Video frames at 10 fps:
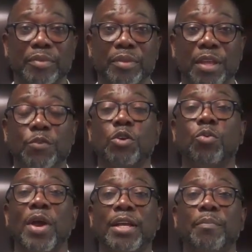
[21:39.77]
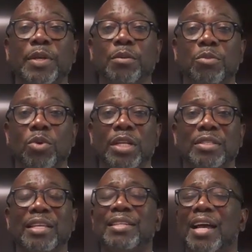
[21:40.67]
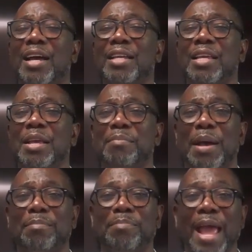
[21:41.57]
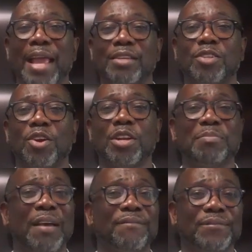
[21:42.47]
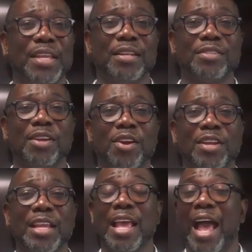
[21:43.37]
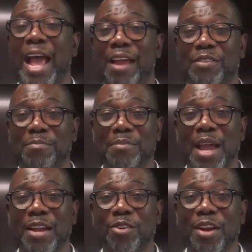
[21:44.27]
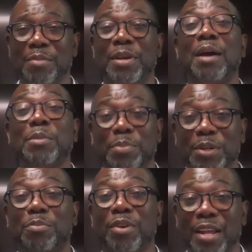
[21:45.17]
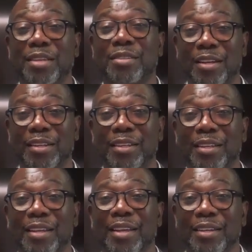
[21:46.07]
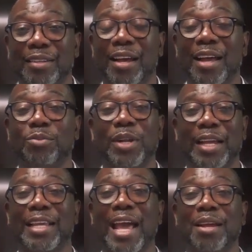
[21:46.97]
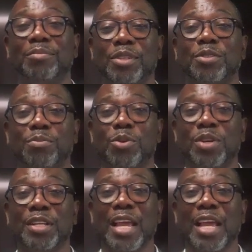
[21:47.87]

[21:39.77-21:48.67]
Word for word: If you can wake up in the morning and say, God, my back is hurting, my feet is hurting, I have a migraine, but I'm going to put a praise on it. God, when I got up this morning,